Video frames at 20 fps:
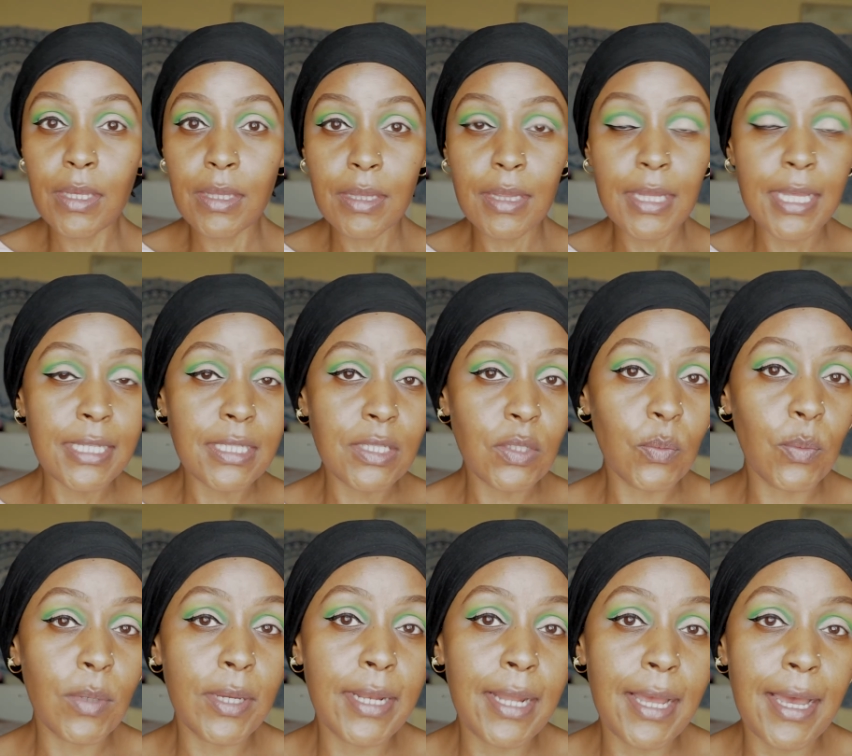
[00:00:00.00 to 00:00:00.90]

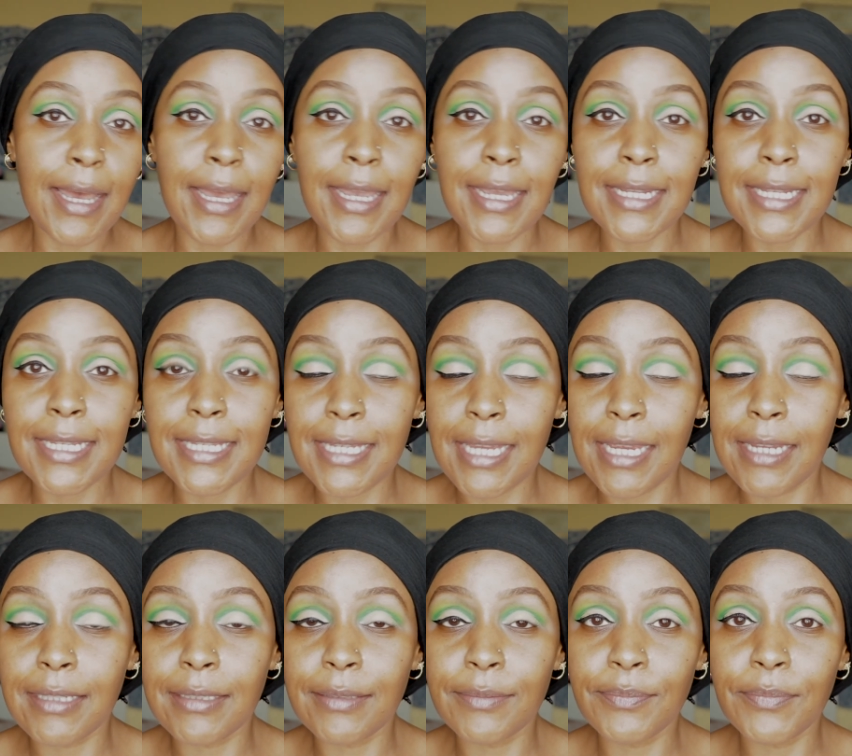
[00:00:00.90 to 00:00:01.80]
That's one eye
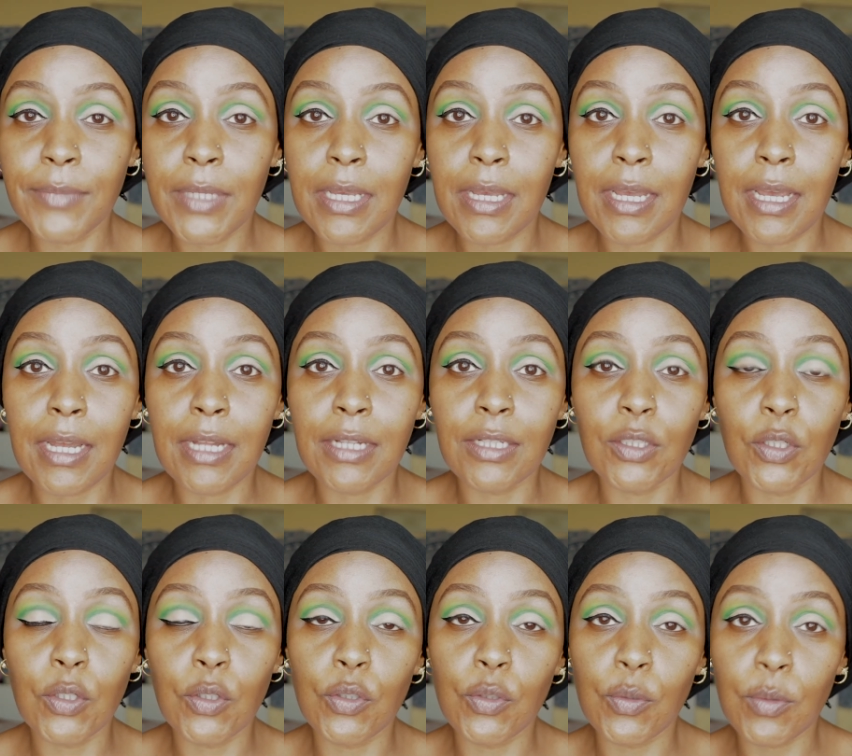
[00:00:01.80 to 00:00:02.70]
done. I'll
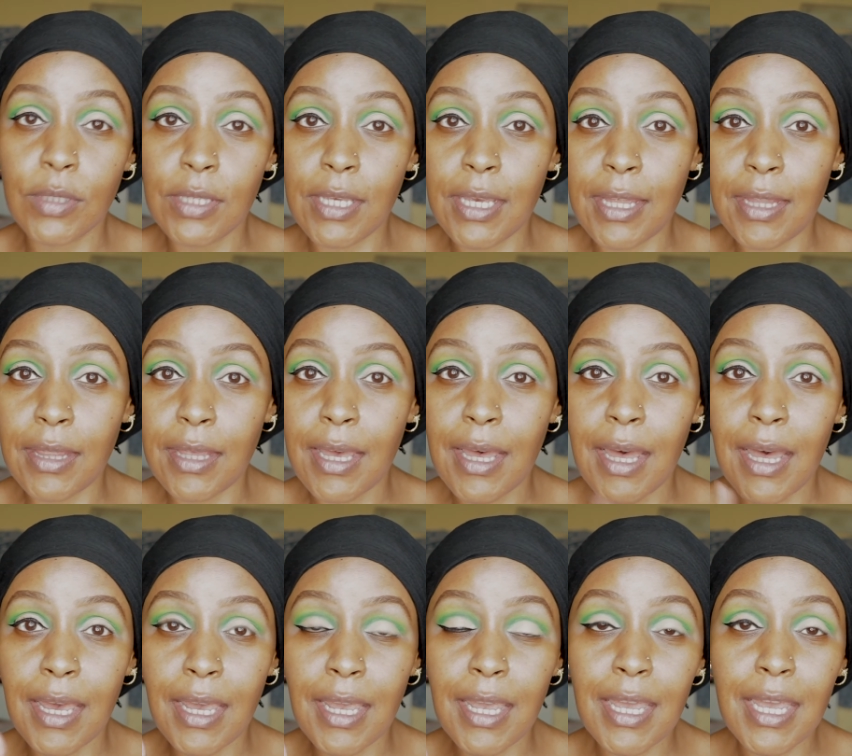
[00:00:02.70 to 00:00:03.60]
go to the other
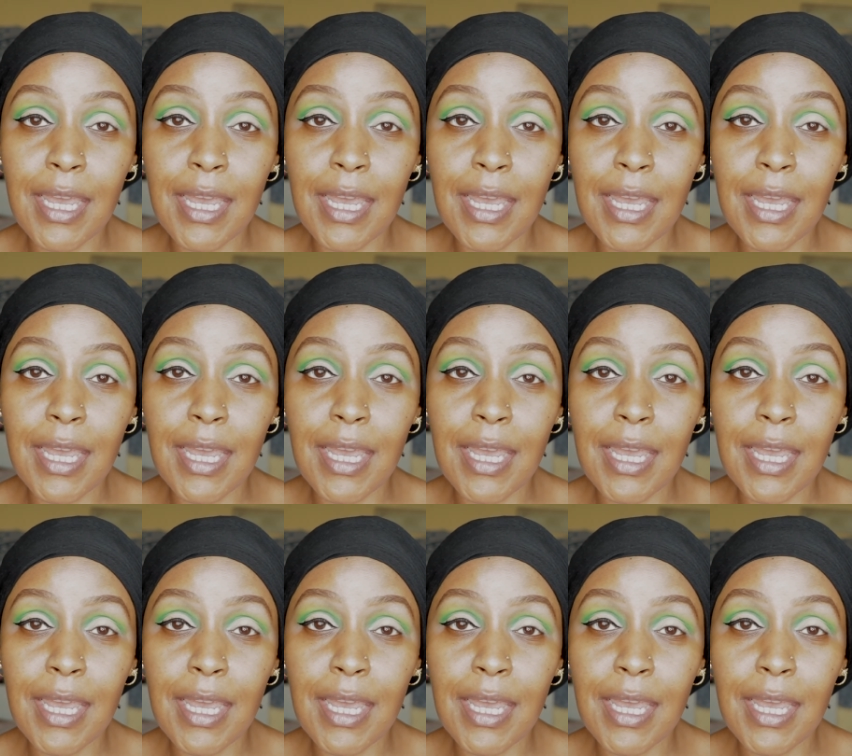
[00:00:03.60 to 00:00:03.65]
eye.